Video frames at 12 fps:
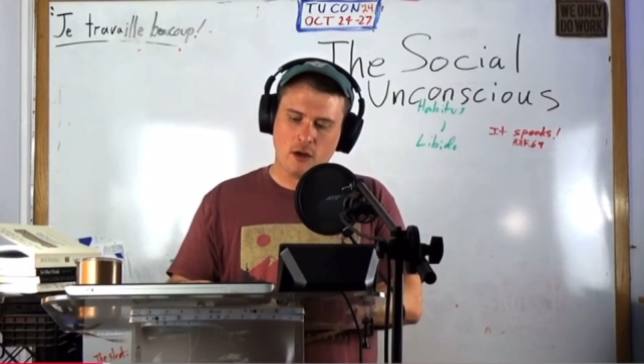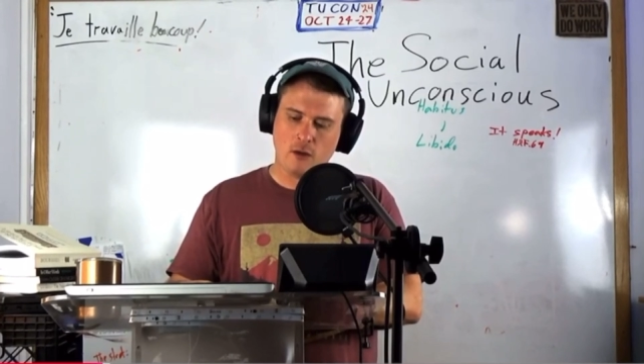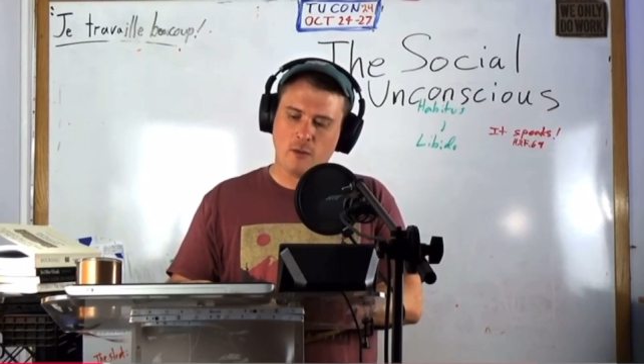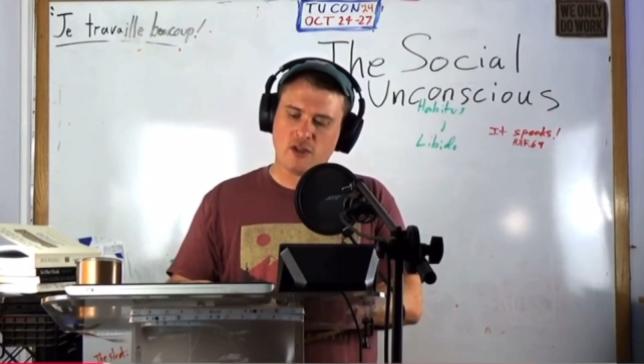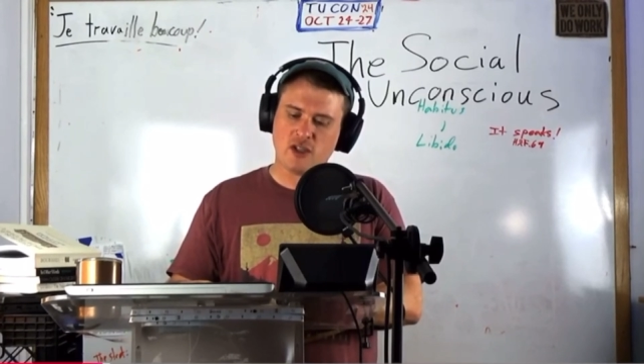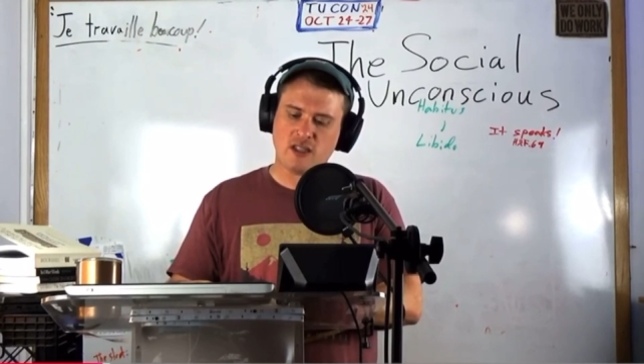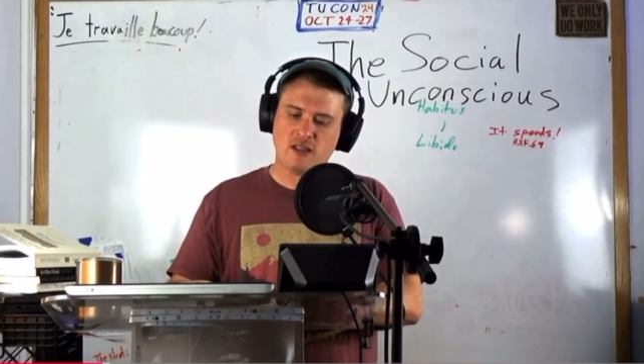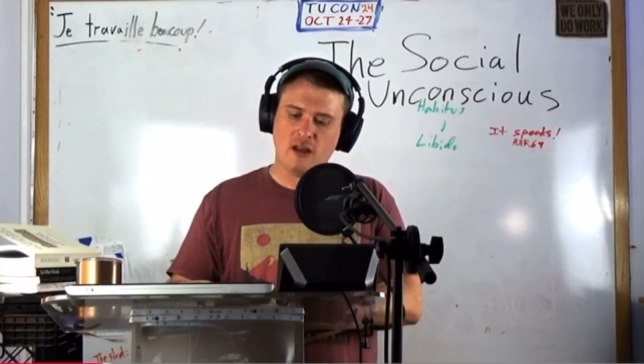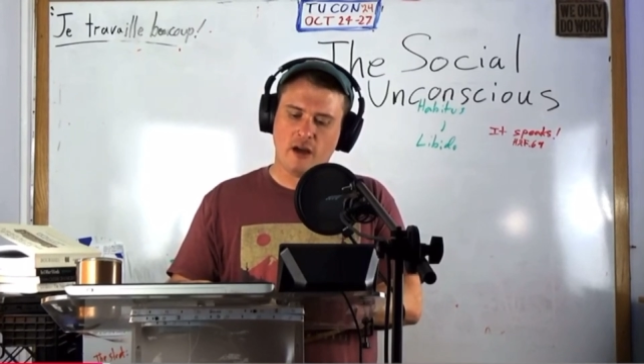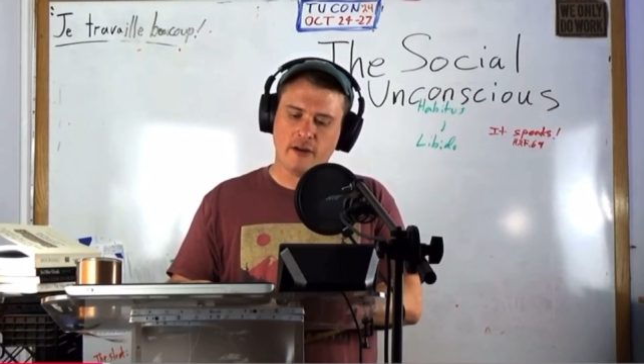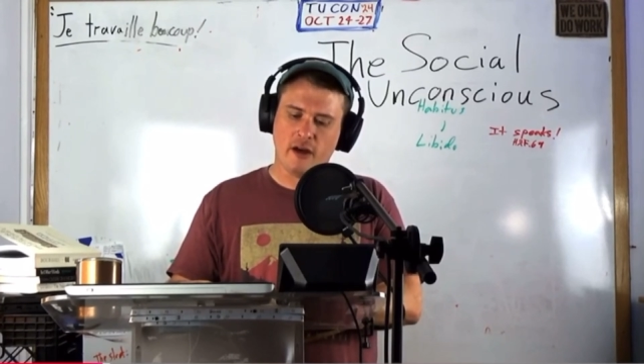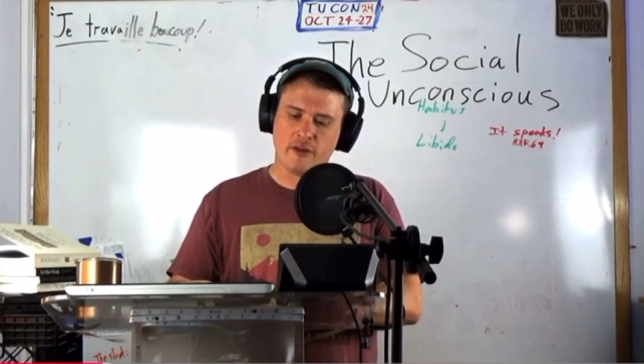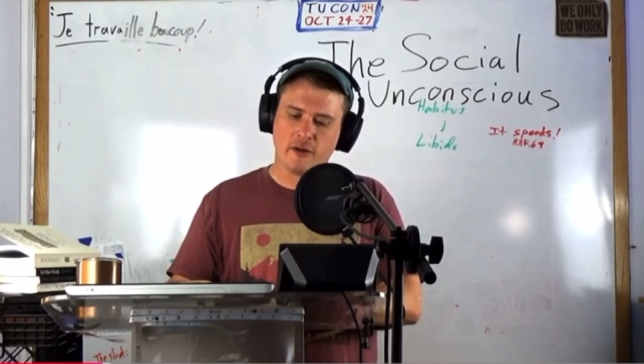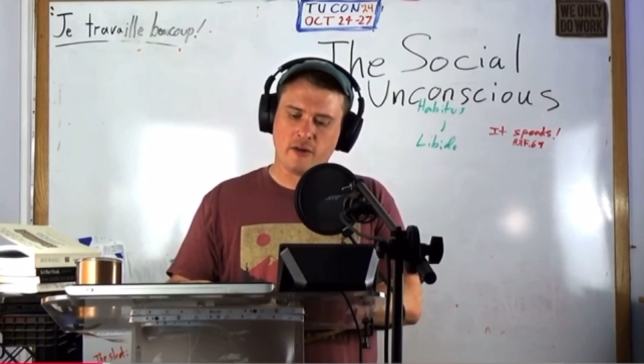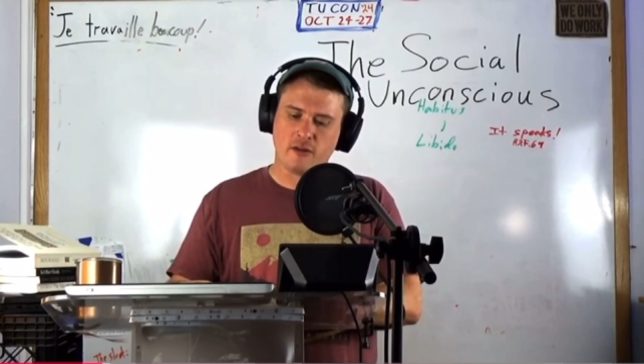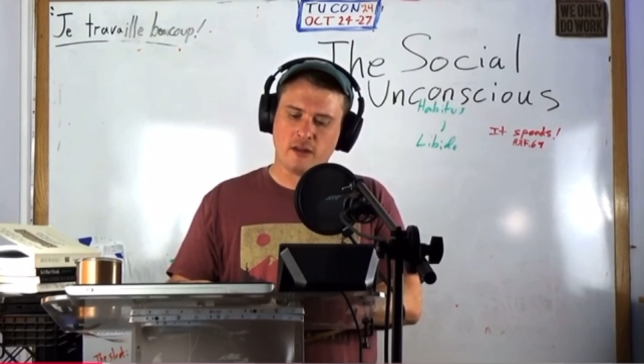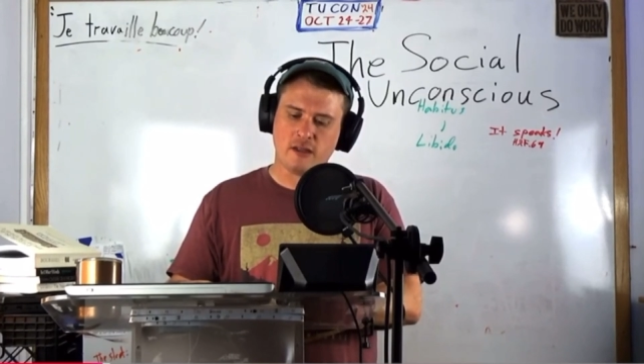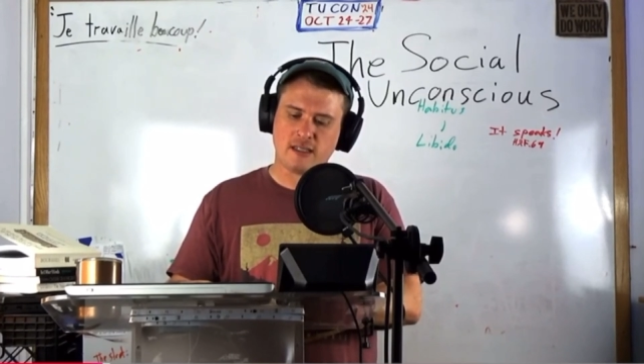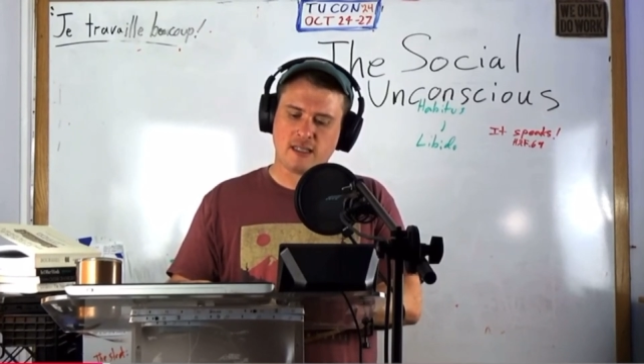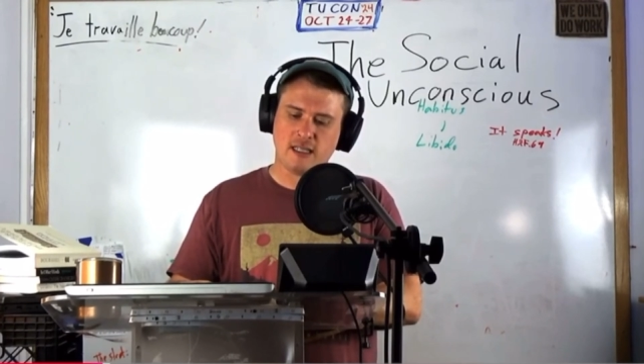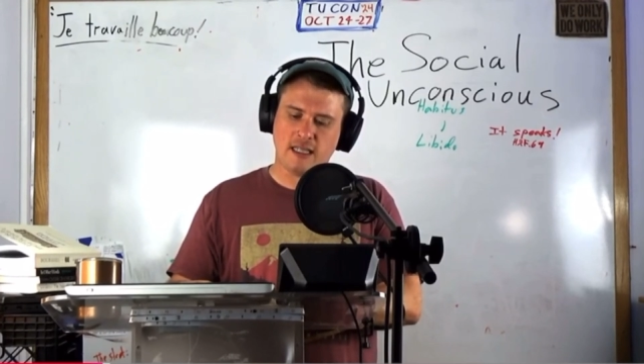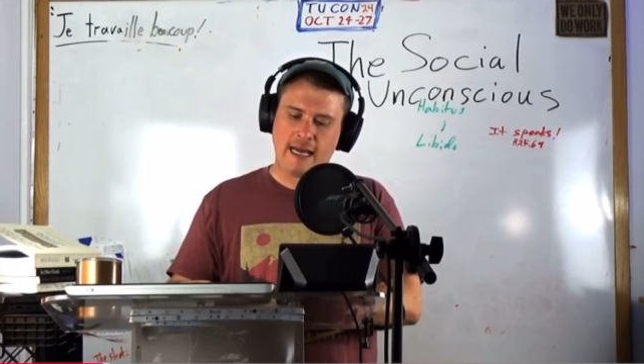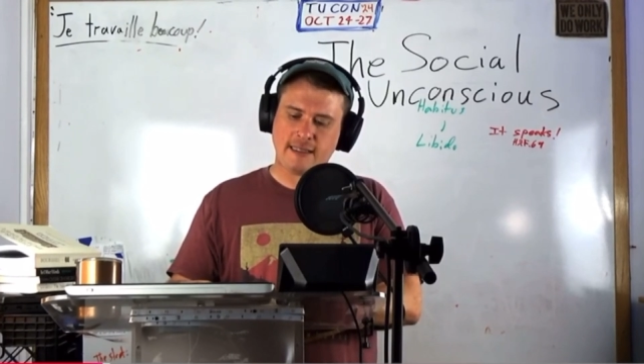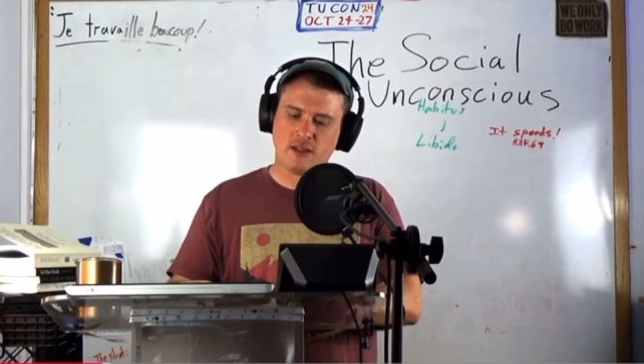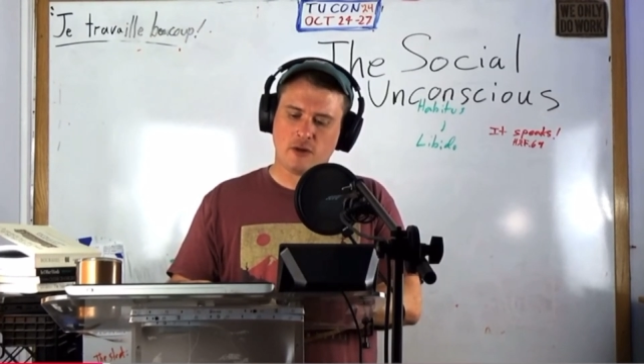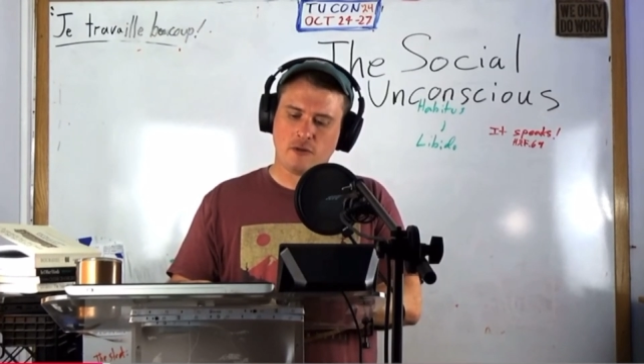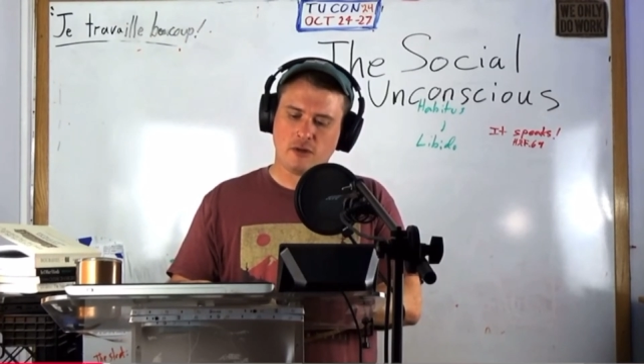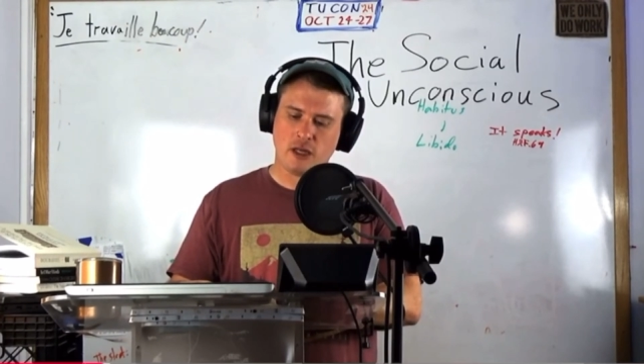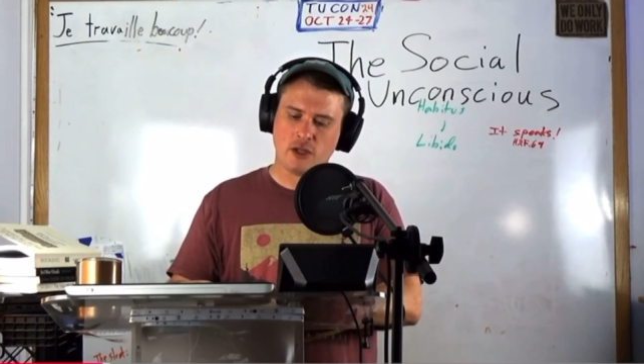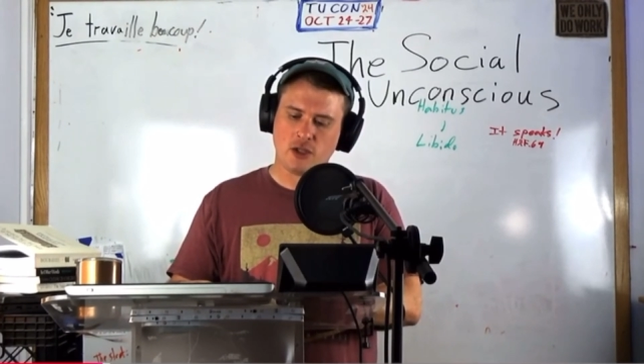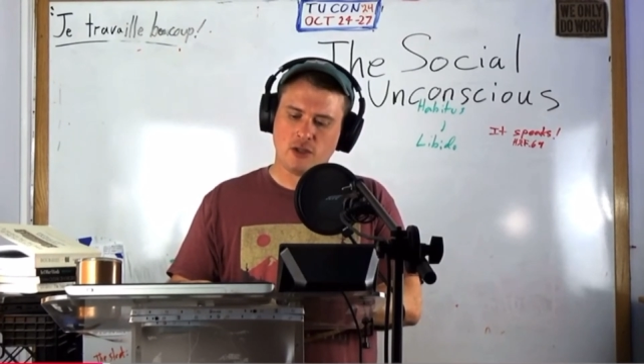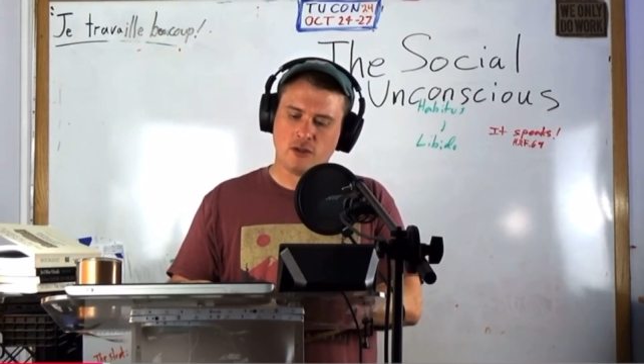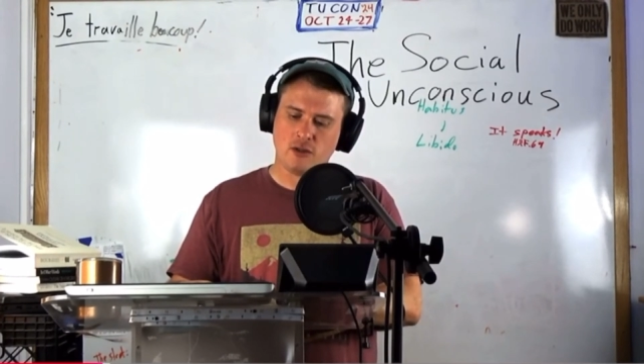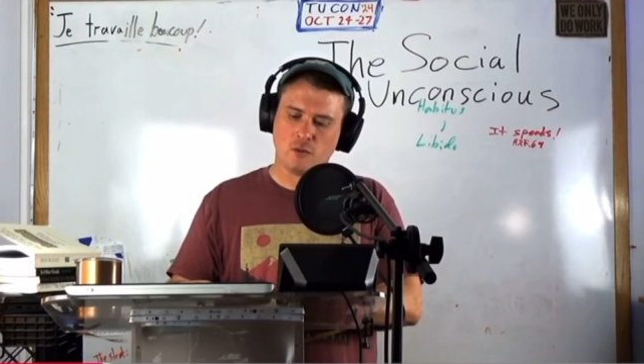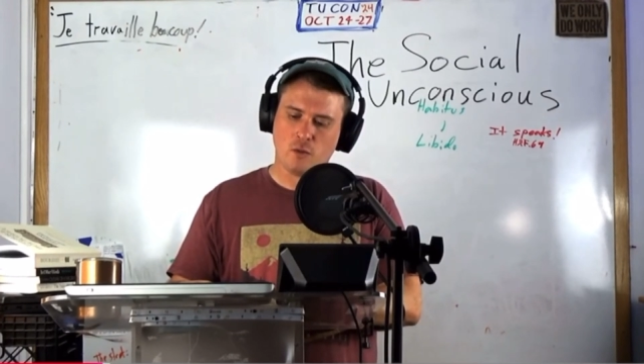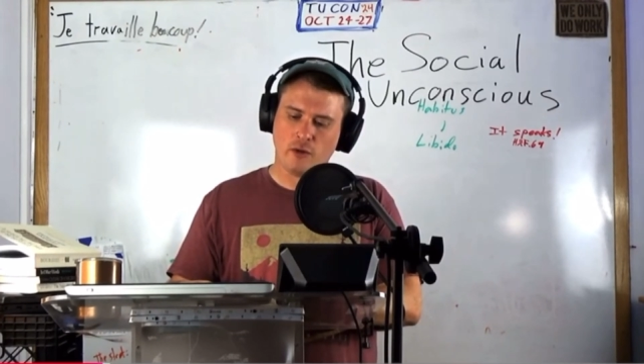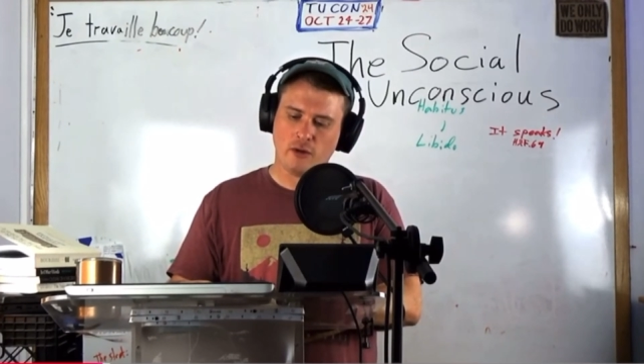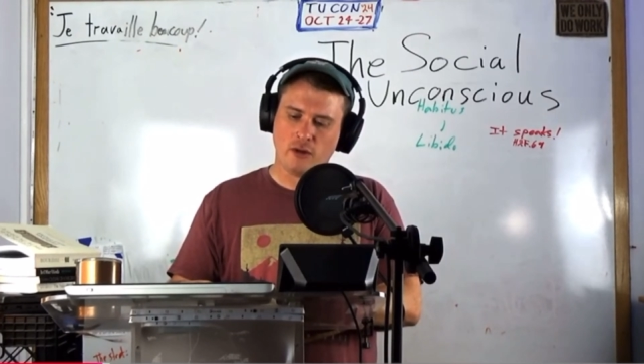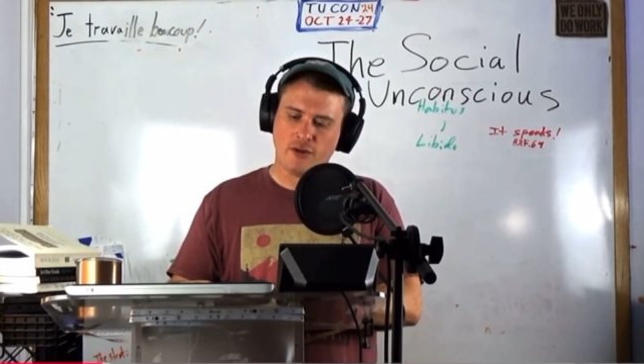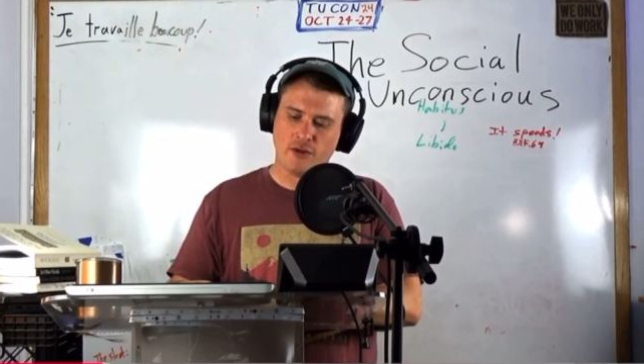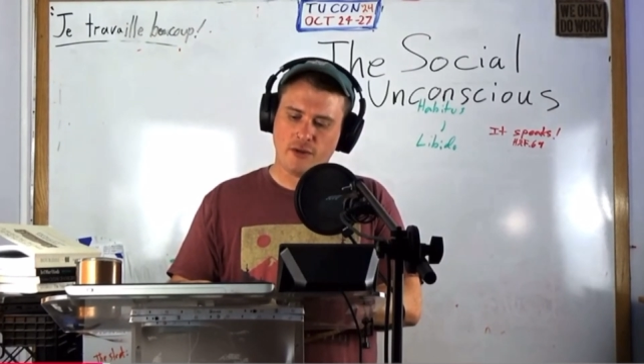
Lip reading: which is none other than the scholastic relation to the world.